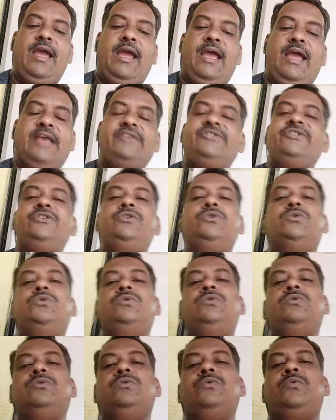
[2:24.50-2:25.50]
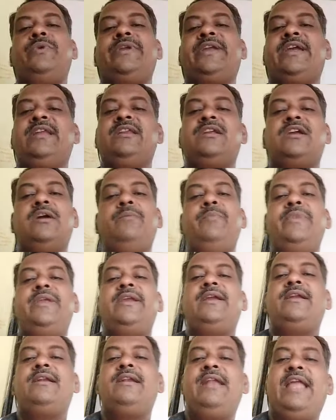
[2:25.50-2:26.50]
As you know, we can
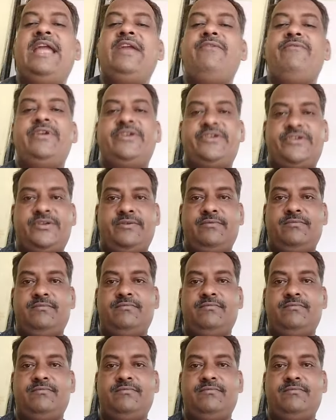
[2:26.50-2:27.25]
communicate language